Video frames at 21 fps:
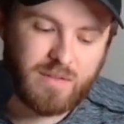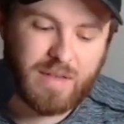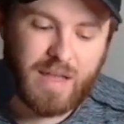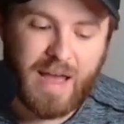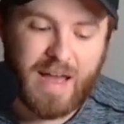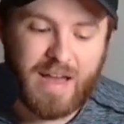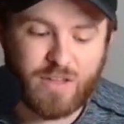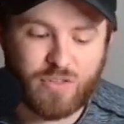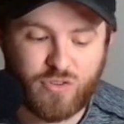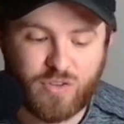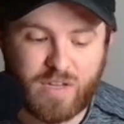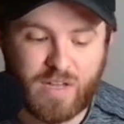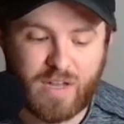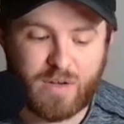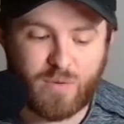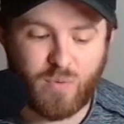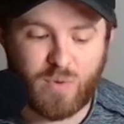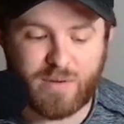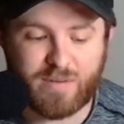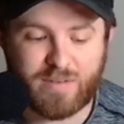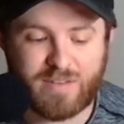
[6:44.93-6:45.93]
Actually
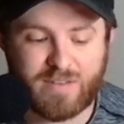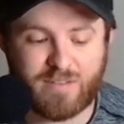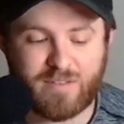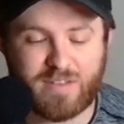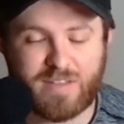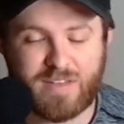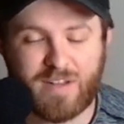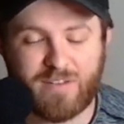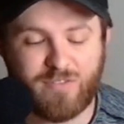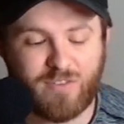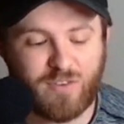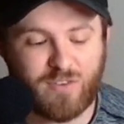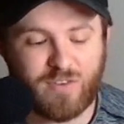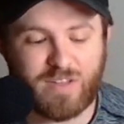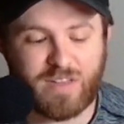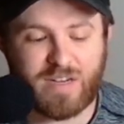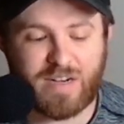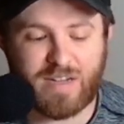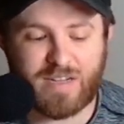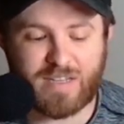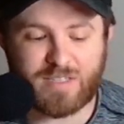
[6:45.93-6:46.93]
kind of went differently
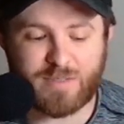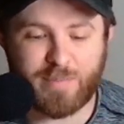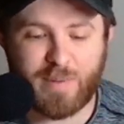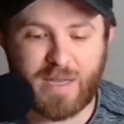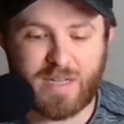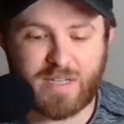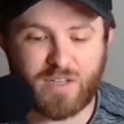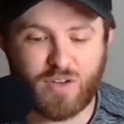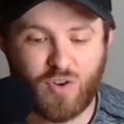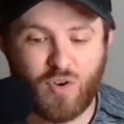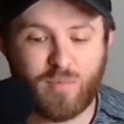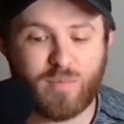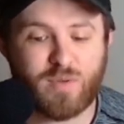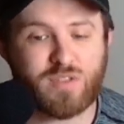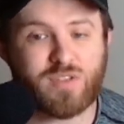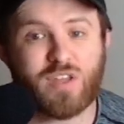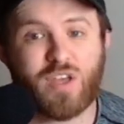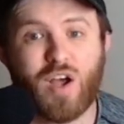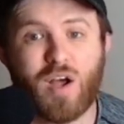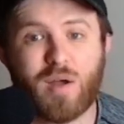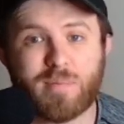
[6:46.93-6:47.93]
than I expected,
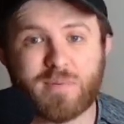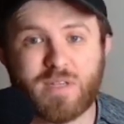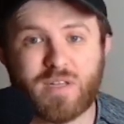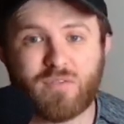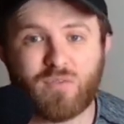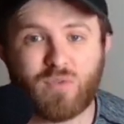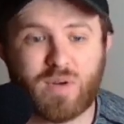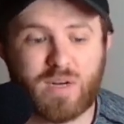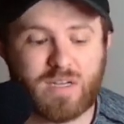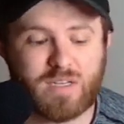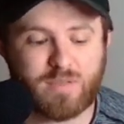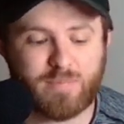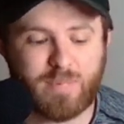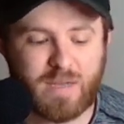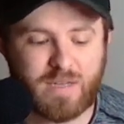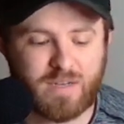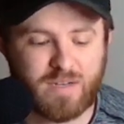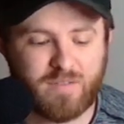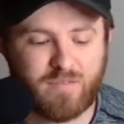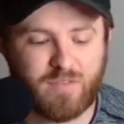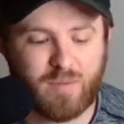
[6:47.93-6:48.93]
almost the opposite of what I
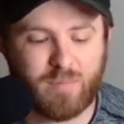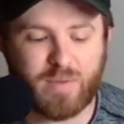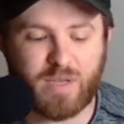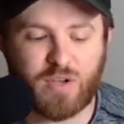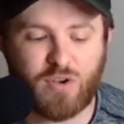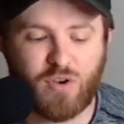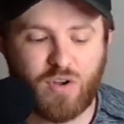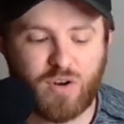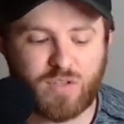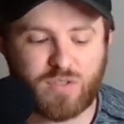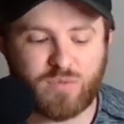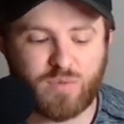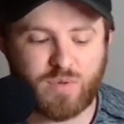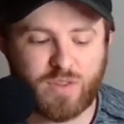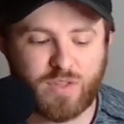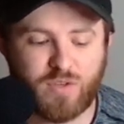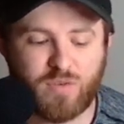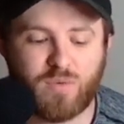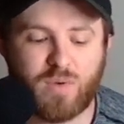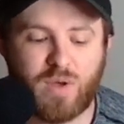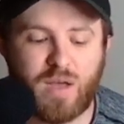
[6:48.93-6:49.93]
expected, if I'm being honest
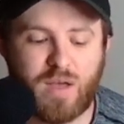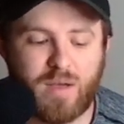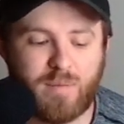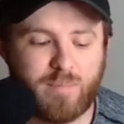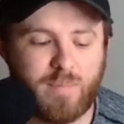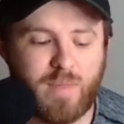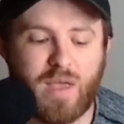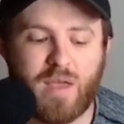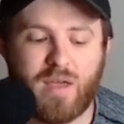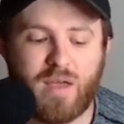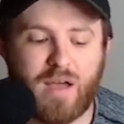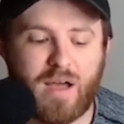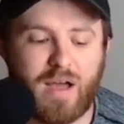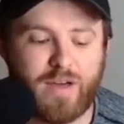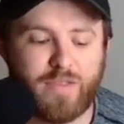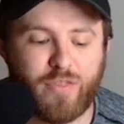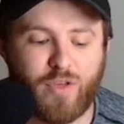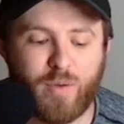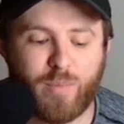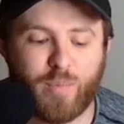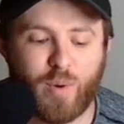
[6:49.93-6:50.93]
with you. I
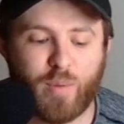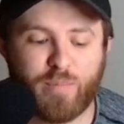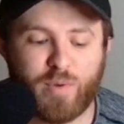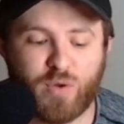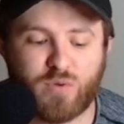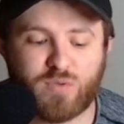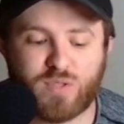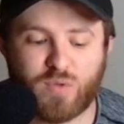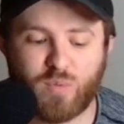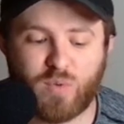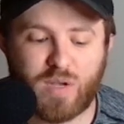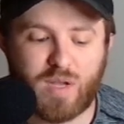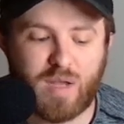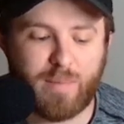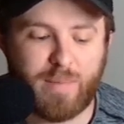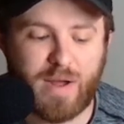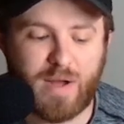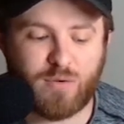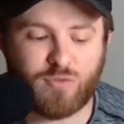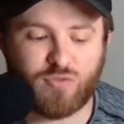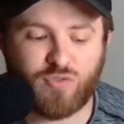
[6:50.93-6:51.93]
thought Barboza would
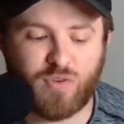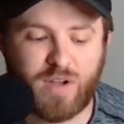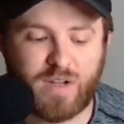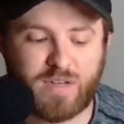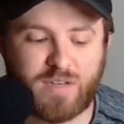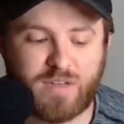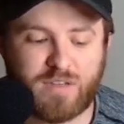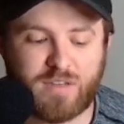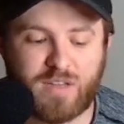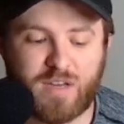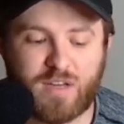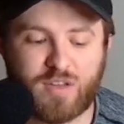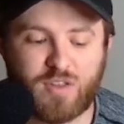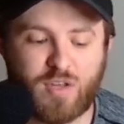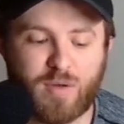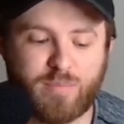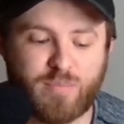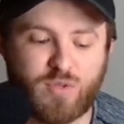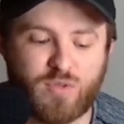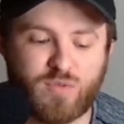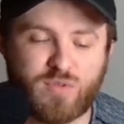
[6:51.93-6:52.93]
come out trying to touch
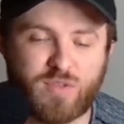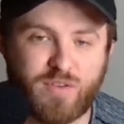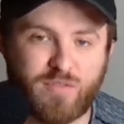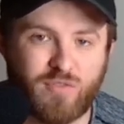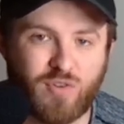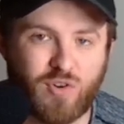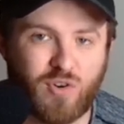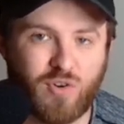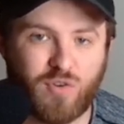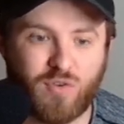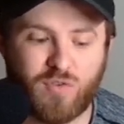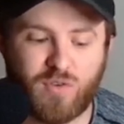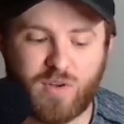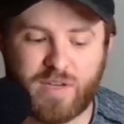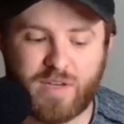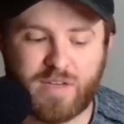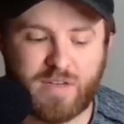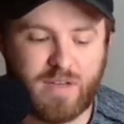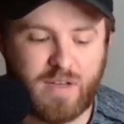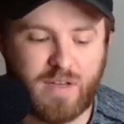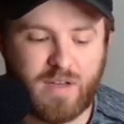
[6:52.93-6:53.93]
up Yusuff
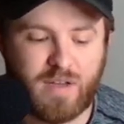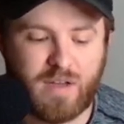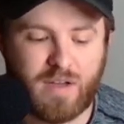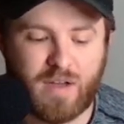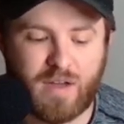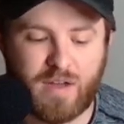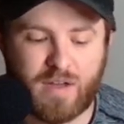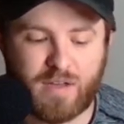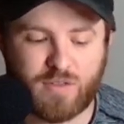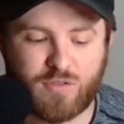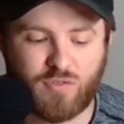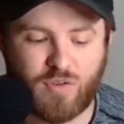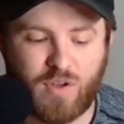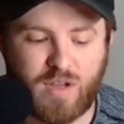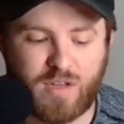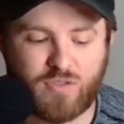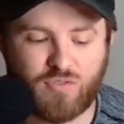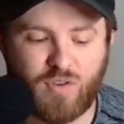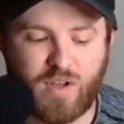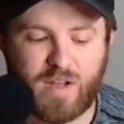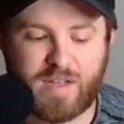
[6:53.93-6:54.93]
early,
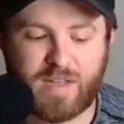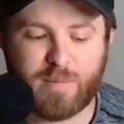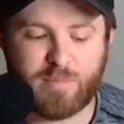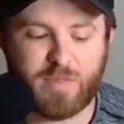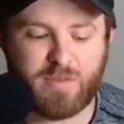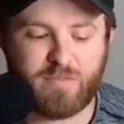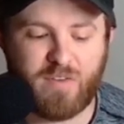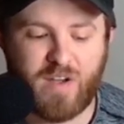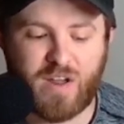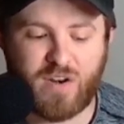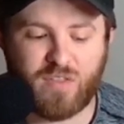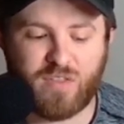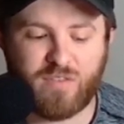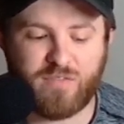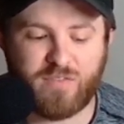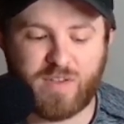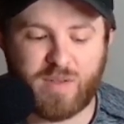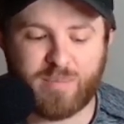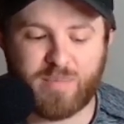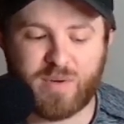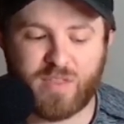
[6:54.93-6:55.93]
try and keep the fight on the
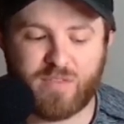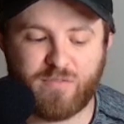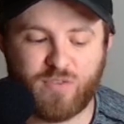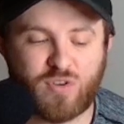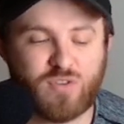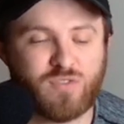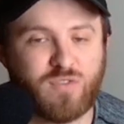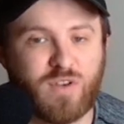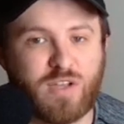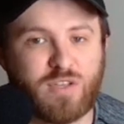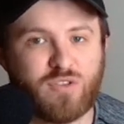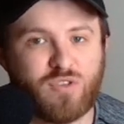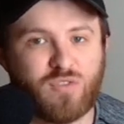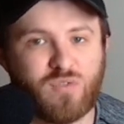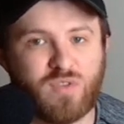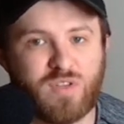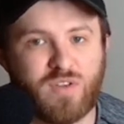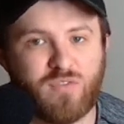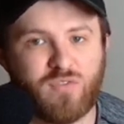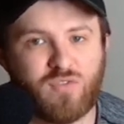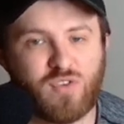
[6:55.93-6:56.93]
feet. But in the first round,
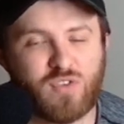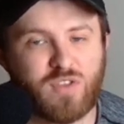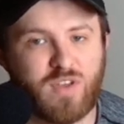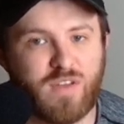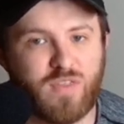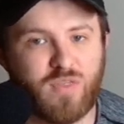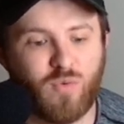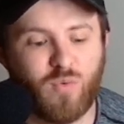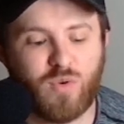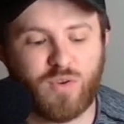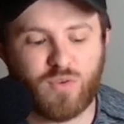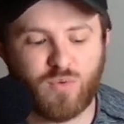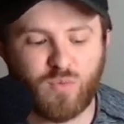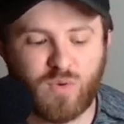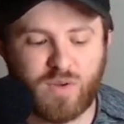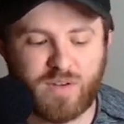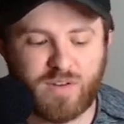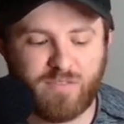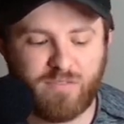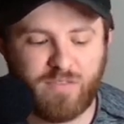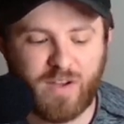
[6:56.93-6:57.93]
Yusuff looked like the one who
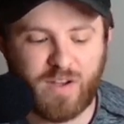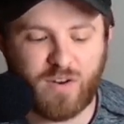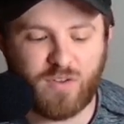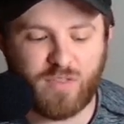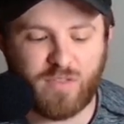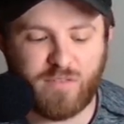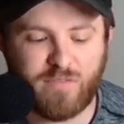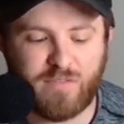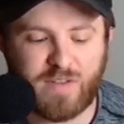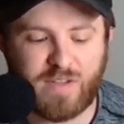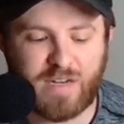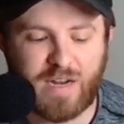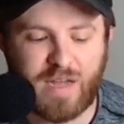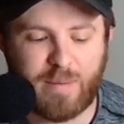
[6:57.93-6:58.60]
wanted to fight on the feet.